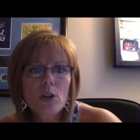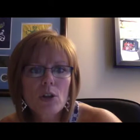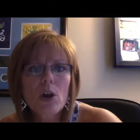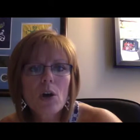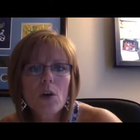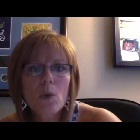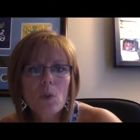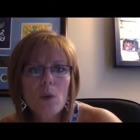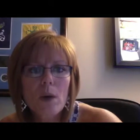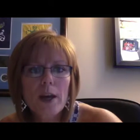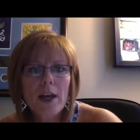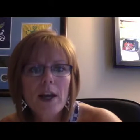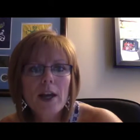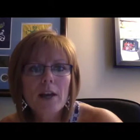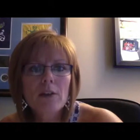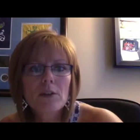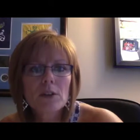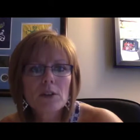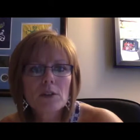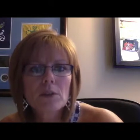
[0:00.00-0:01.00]
way
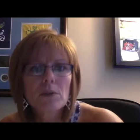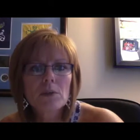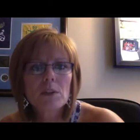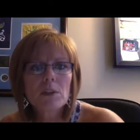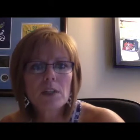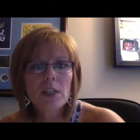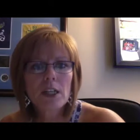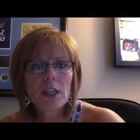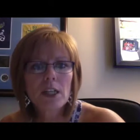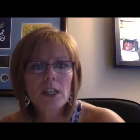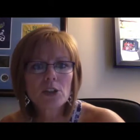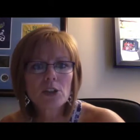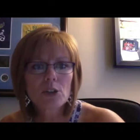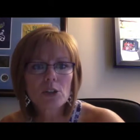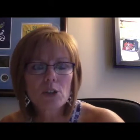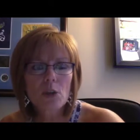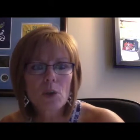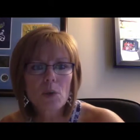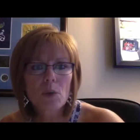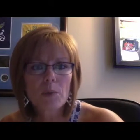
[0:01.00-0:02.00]
to getting to
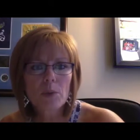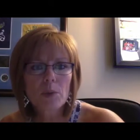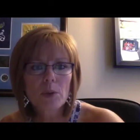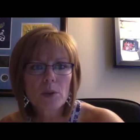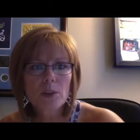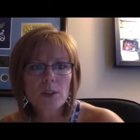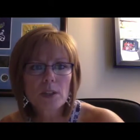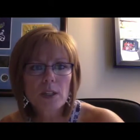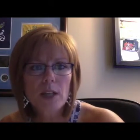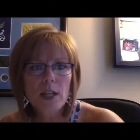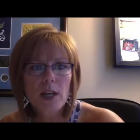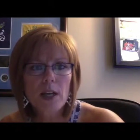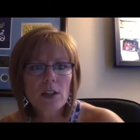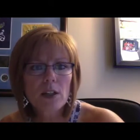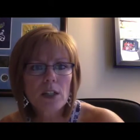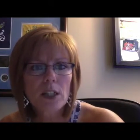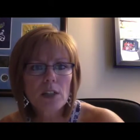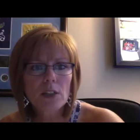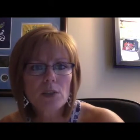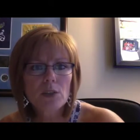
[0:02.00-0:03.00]
know a
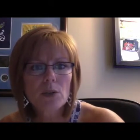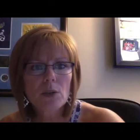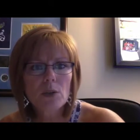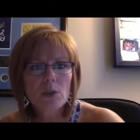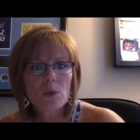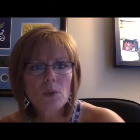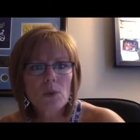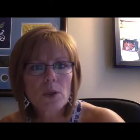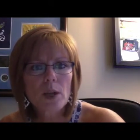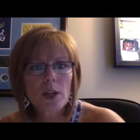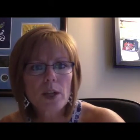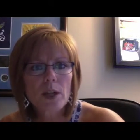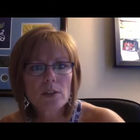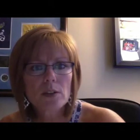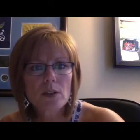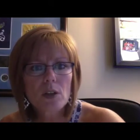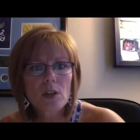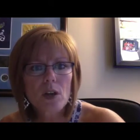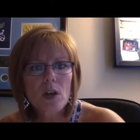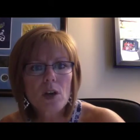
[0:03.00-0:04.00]
personality, so that when I
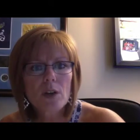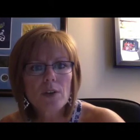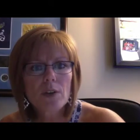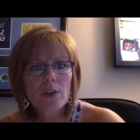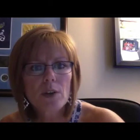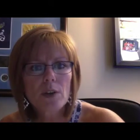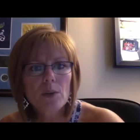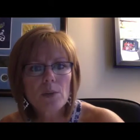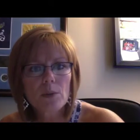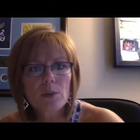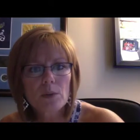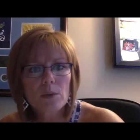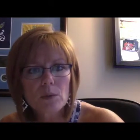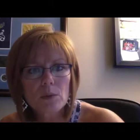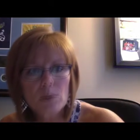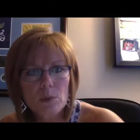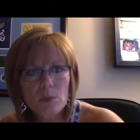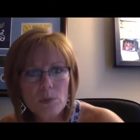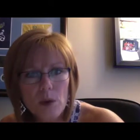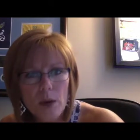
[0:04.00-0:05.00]
saw their
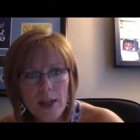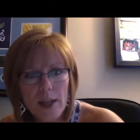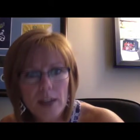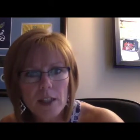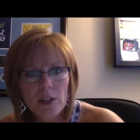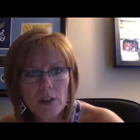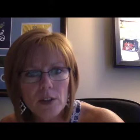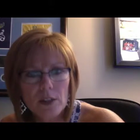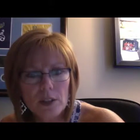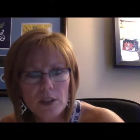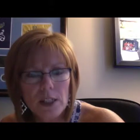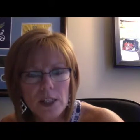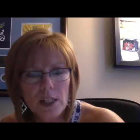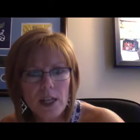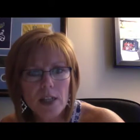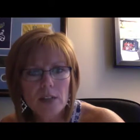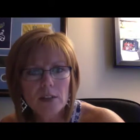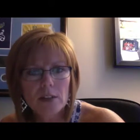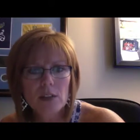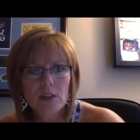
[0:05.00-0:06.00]
writing, their text
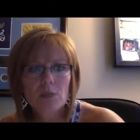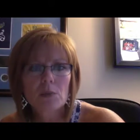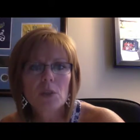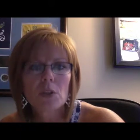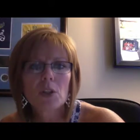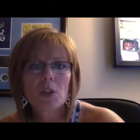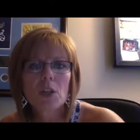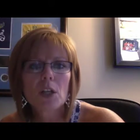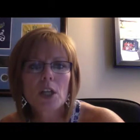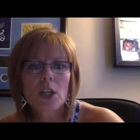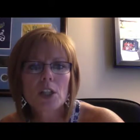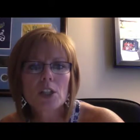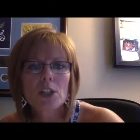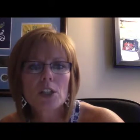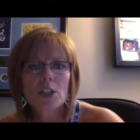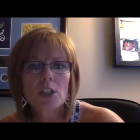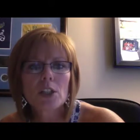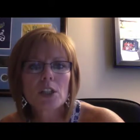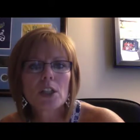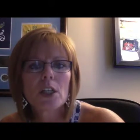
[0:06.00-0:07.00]
communication,
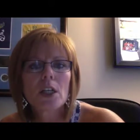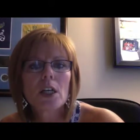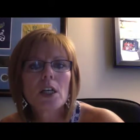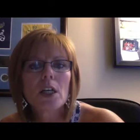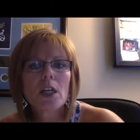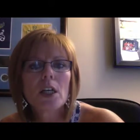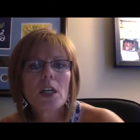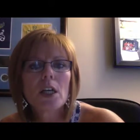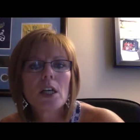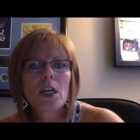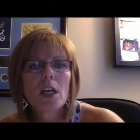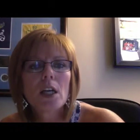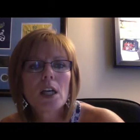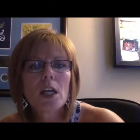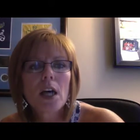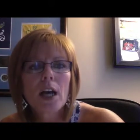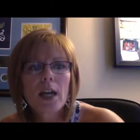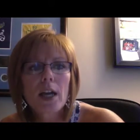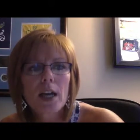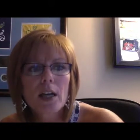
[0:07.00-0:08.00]
I
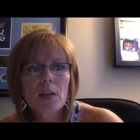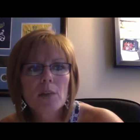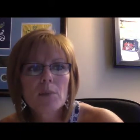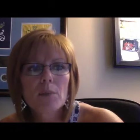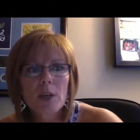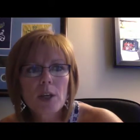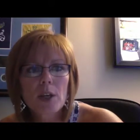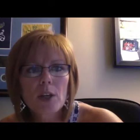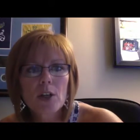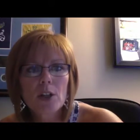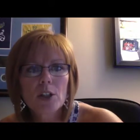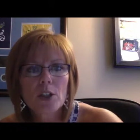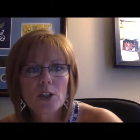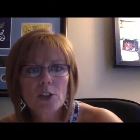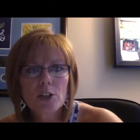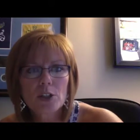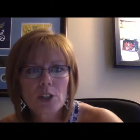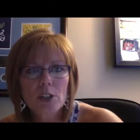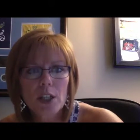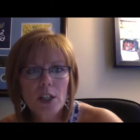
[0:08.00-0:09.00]
had a better
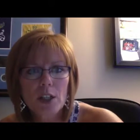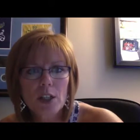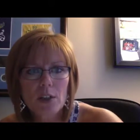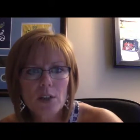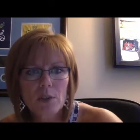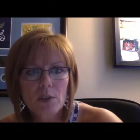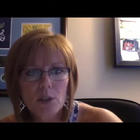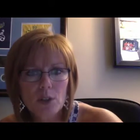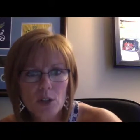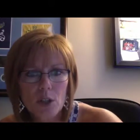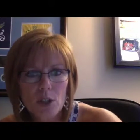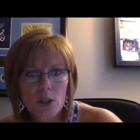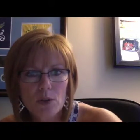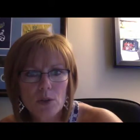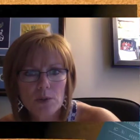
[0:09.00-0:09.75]
understanding of their tone.